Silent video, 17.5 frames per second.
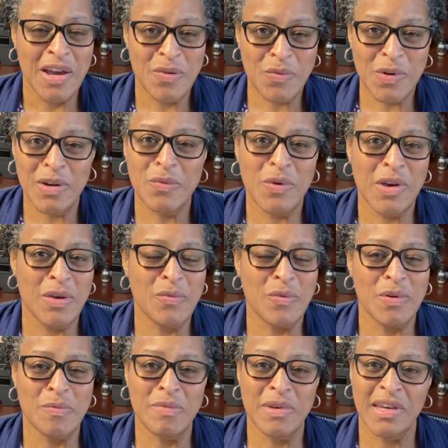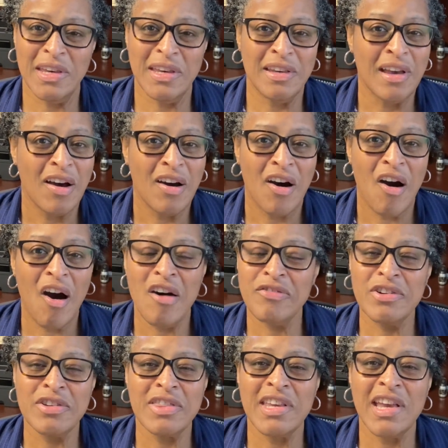when we will be
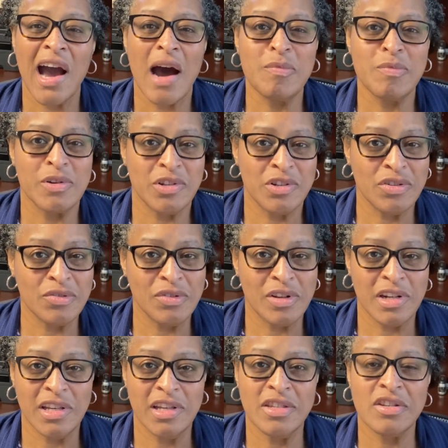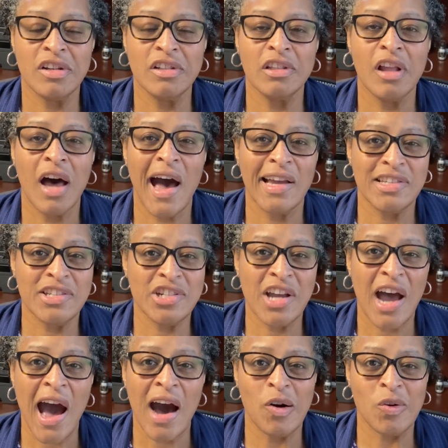offered the opportunity to launch
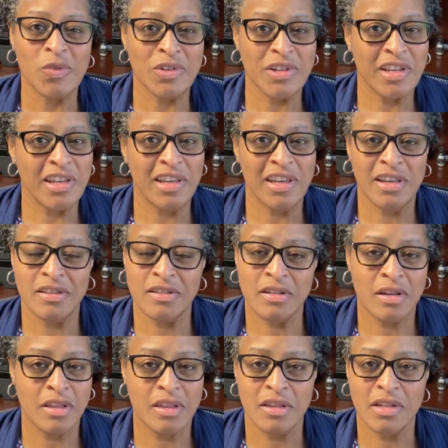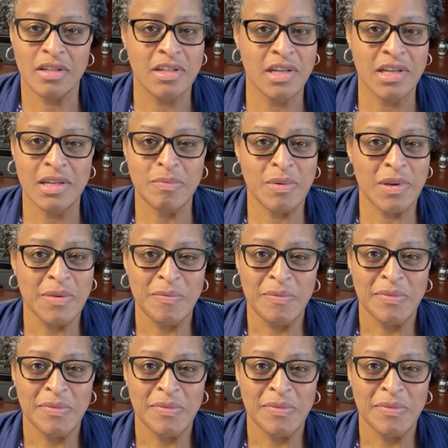out into the deep.